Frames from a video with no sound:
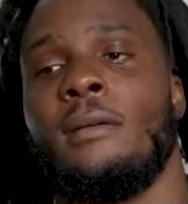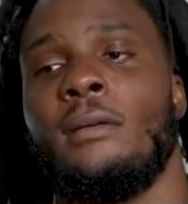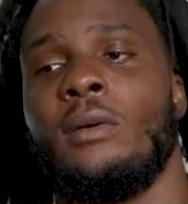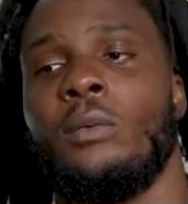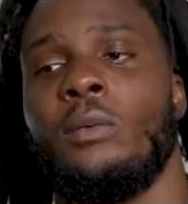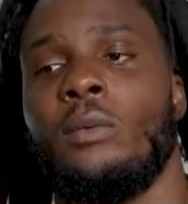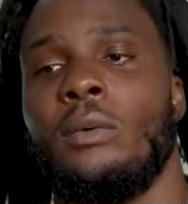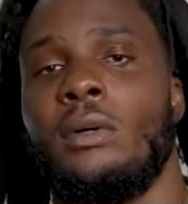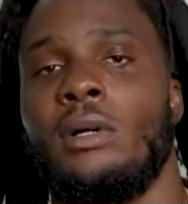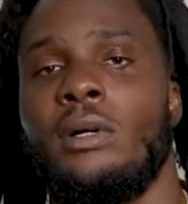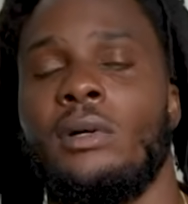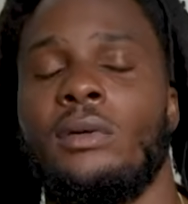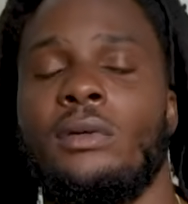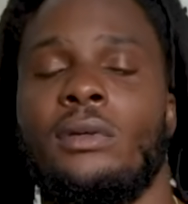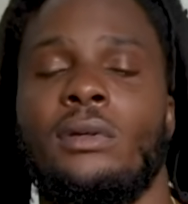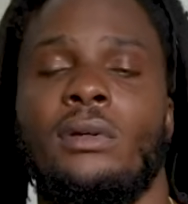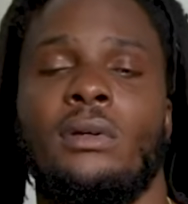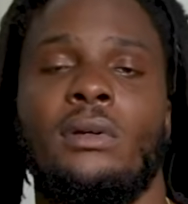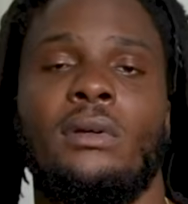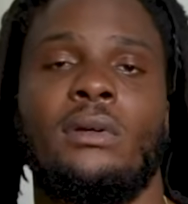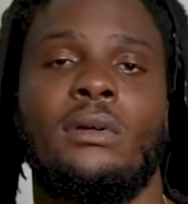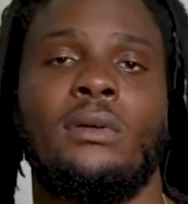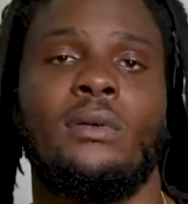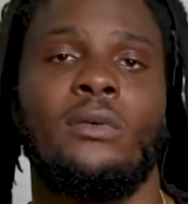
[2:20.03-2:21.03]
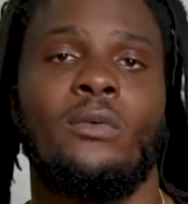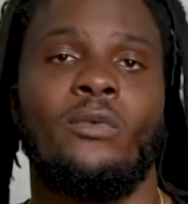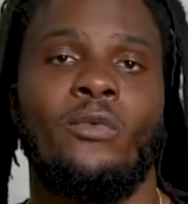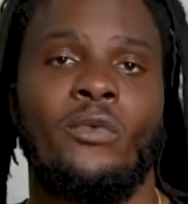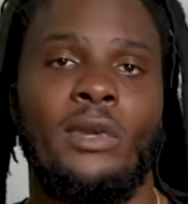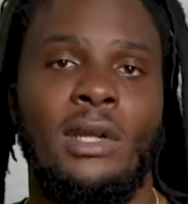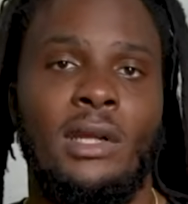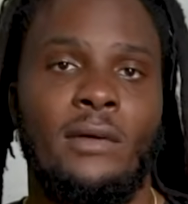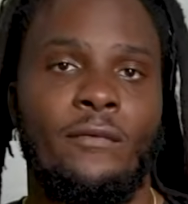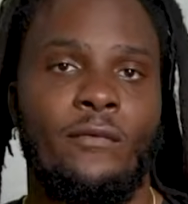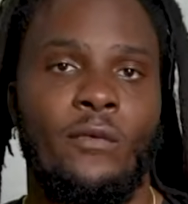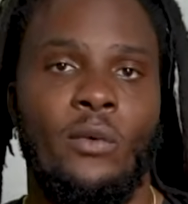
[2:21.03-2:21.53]
Well, you're
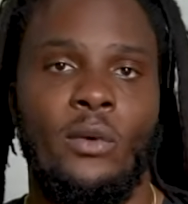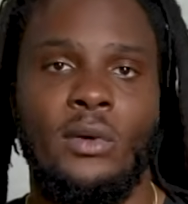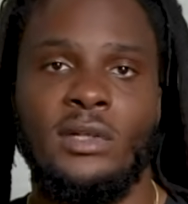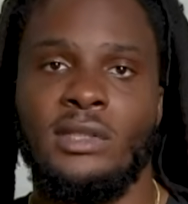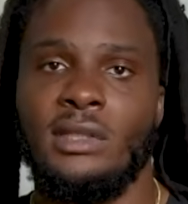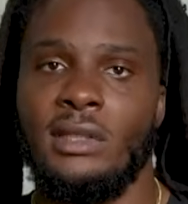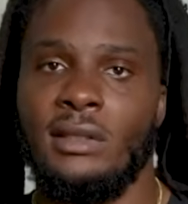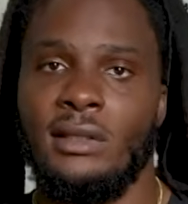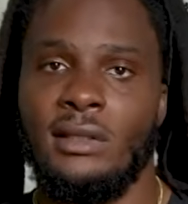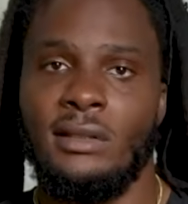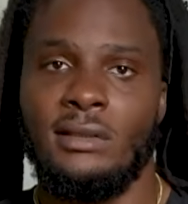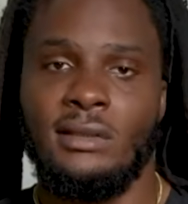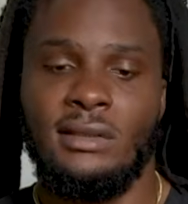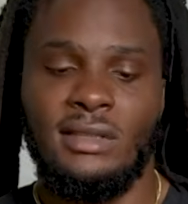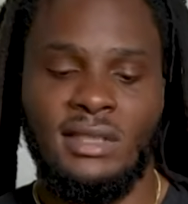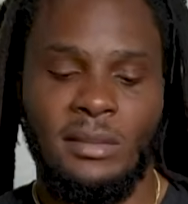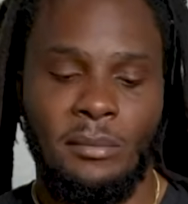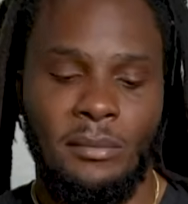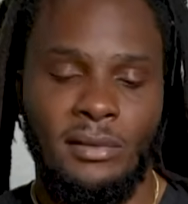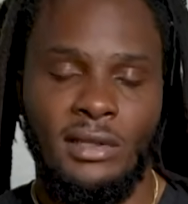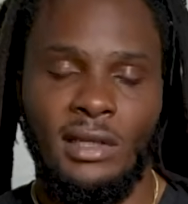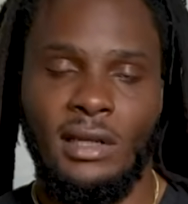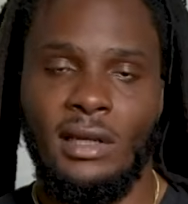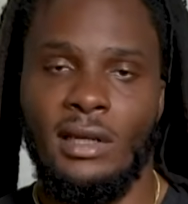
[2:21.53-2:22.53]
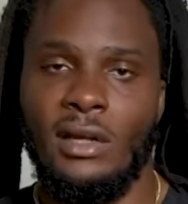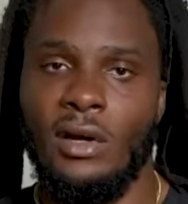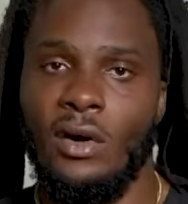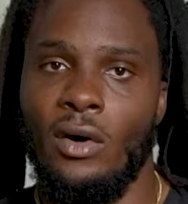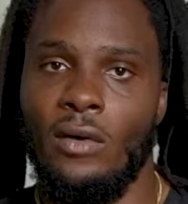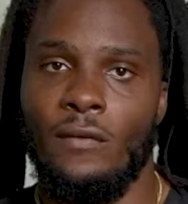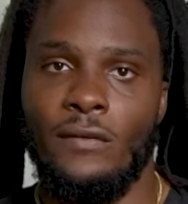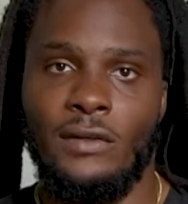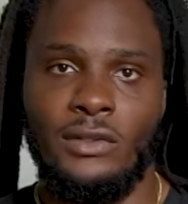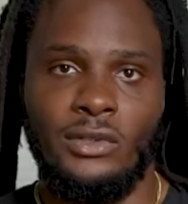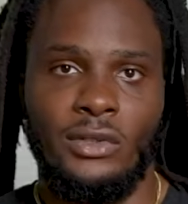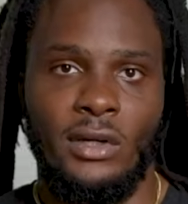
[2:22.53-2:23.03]
reinforcing this sympathetic
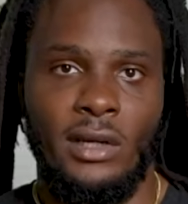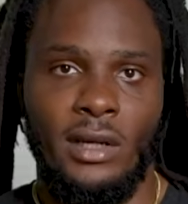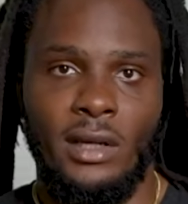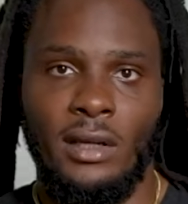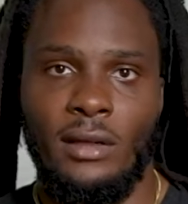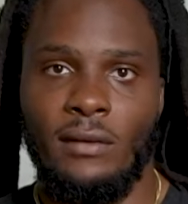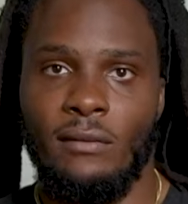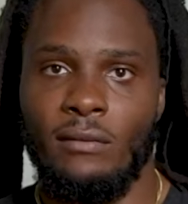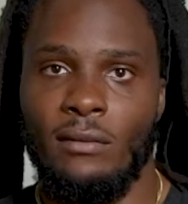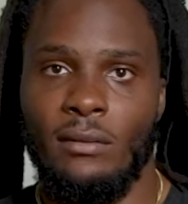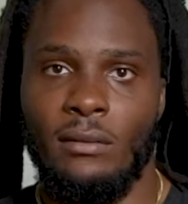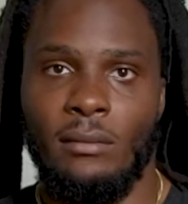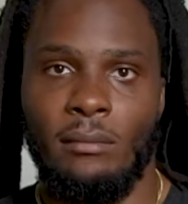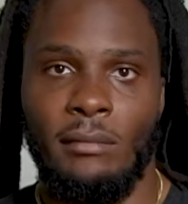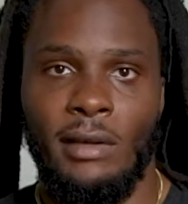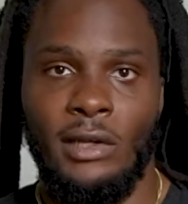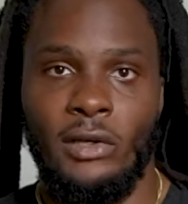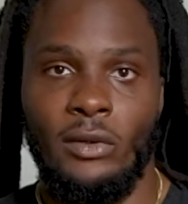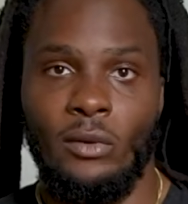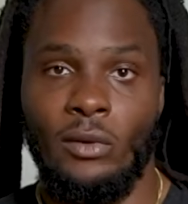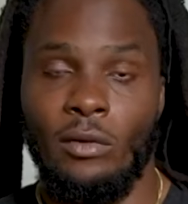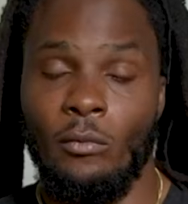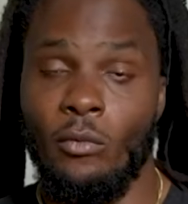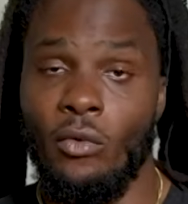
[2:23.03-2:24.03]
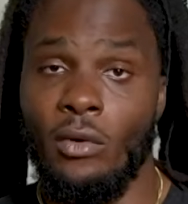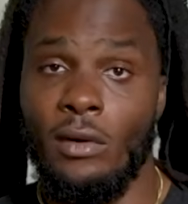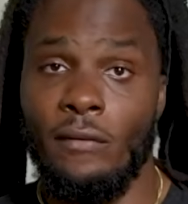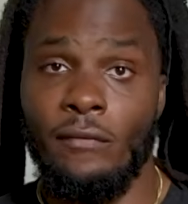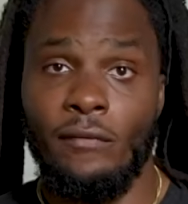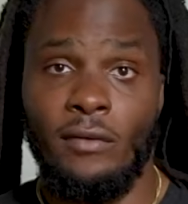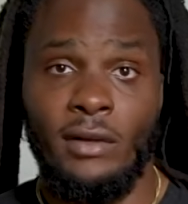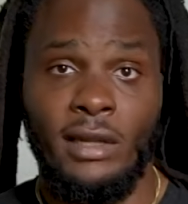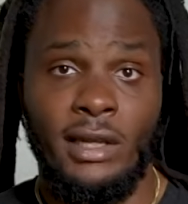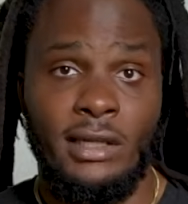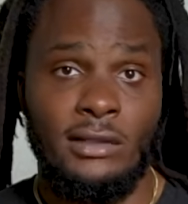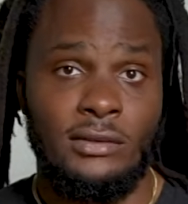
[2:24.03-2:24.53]
overdrive by doing more
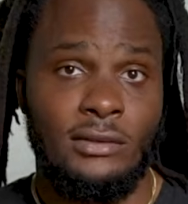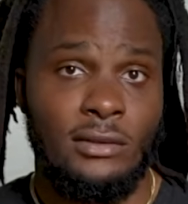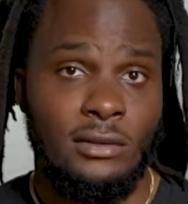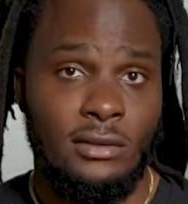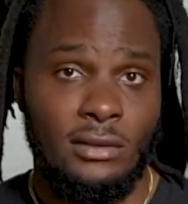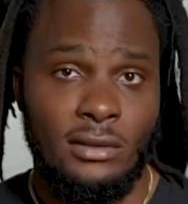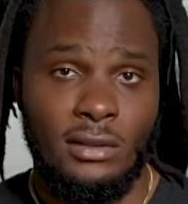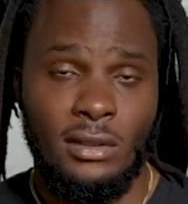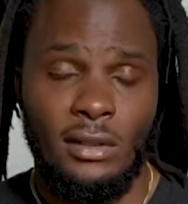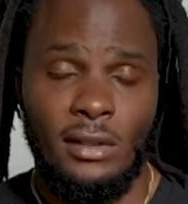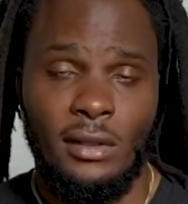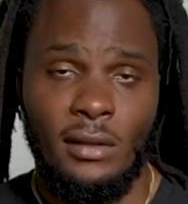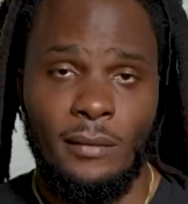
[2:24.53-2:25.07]
flexors,